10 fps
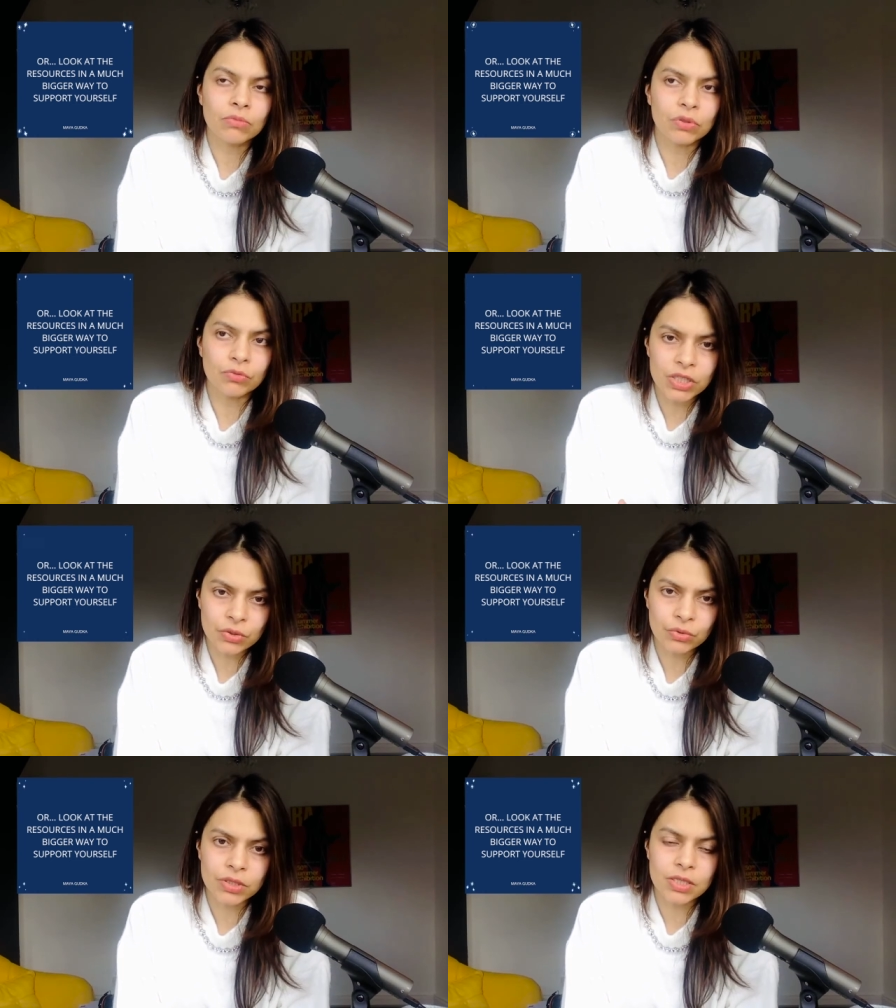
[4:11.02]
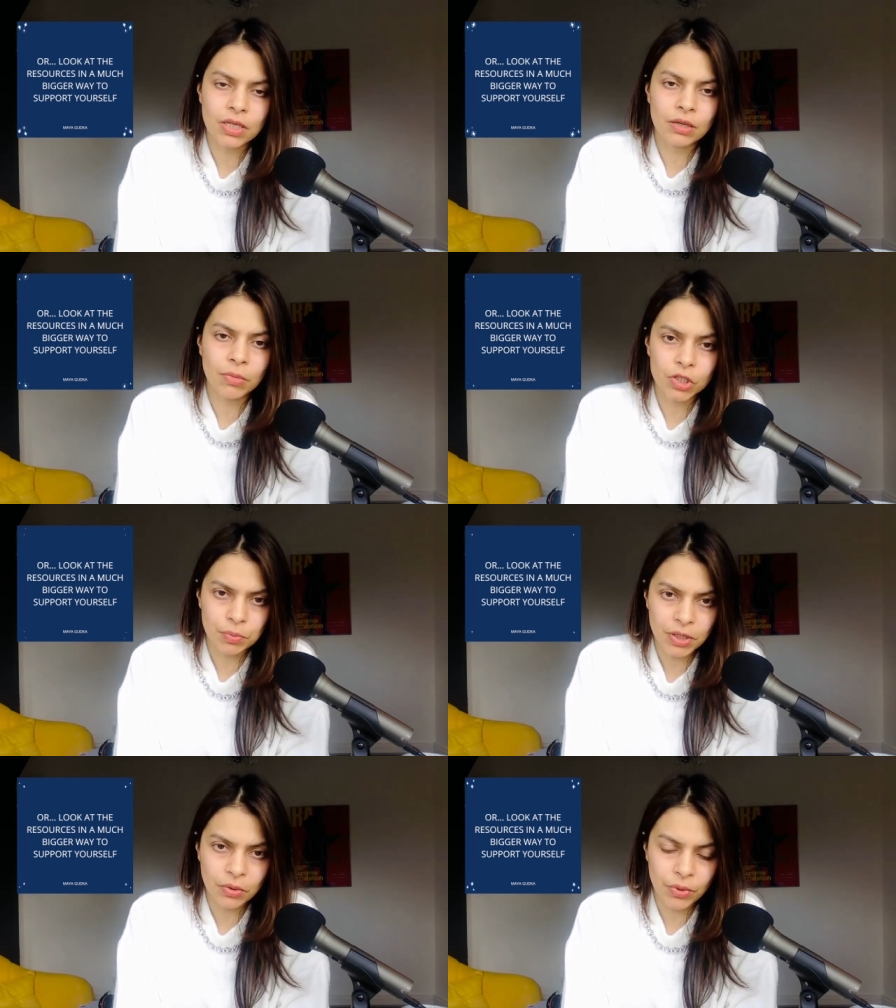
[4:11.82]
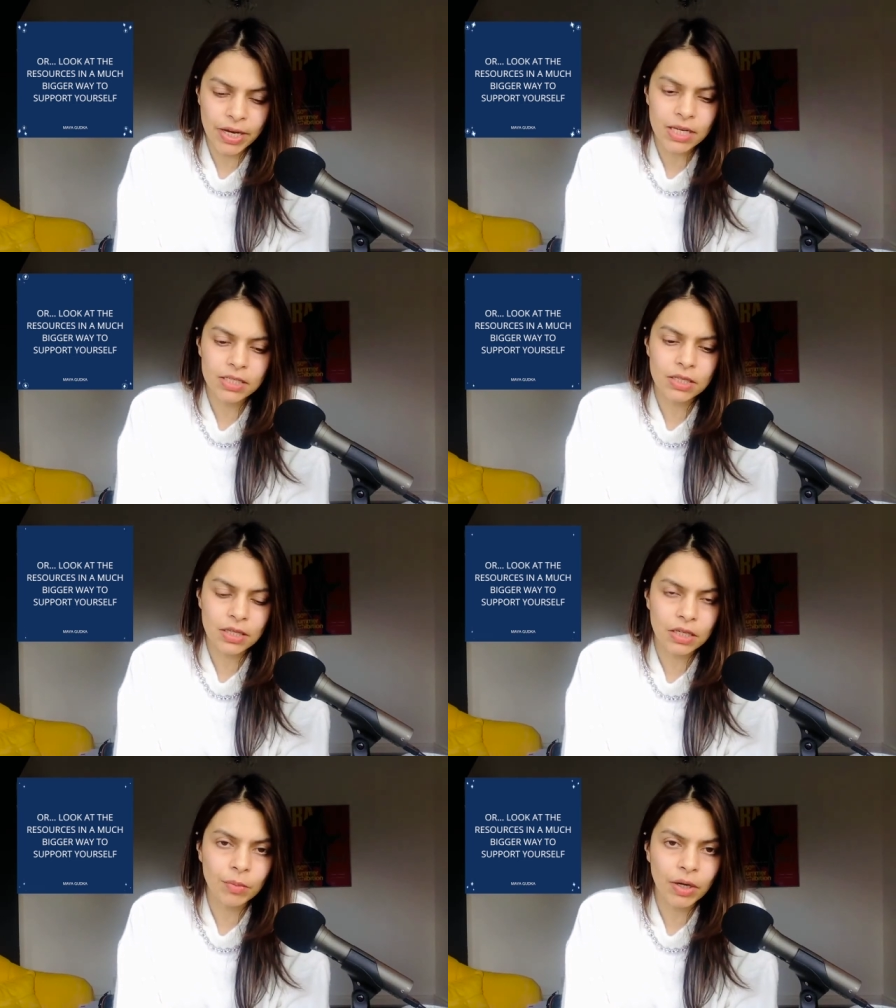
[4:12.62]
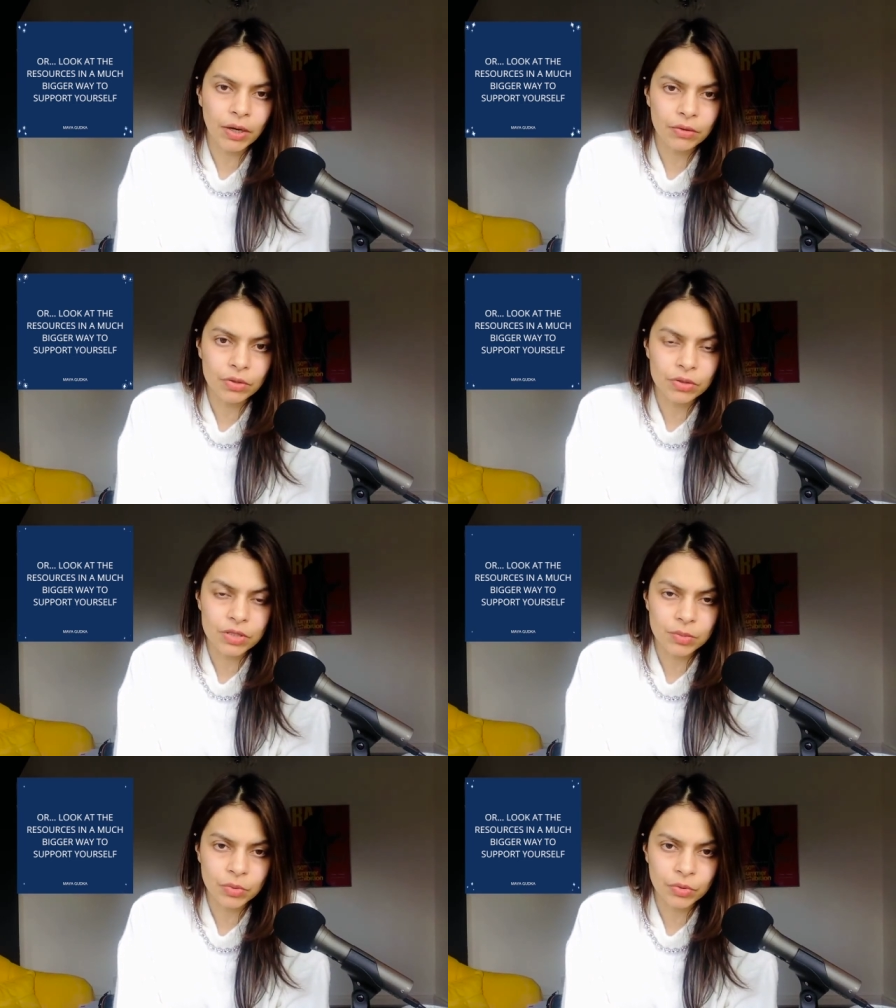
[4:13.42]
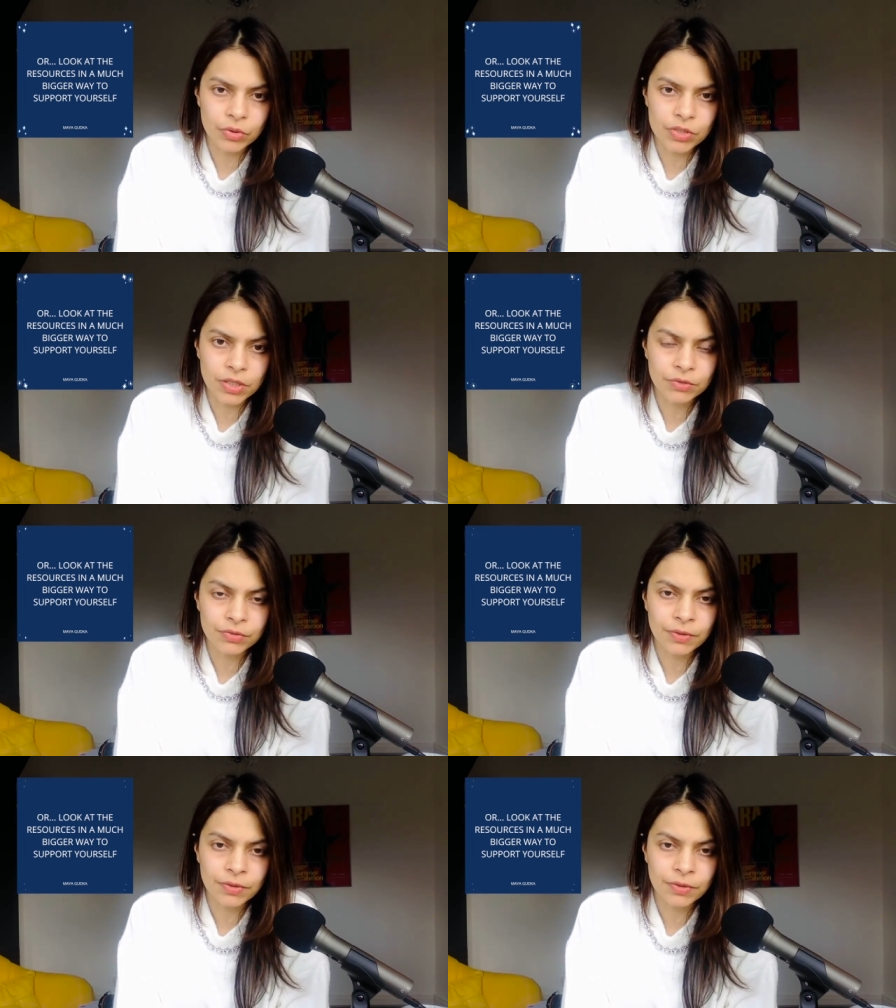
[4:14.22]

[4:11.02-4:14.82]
the resources in a much bigger way, to think about how you can support yourself.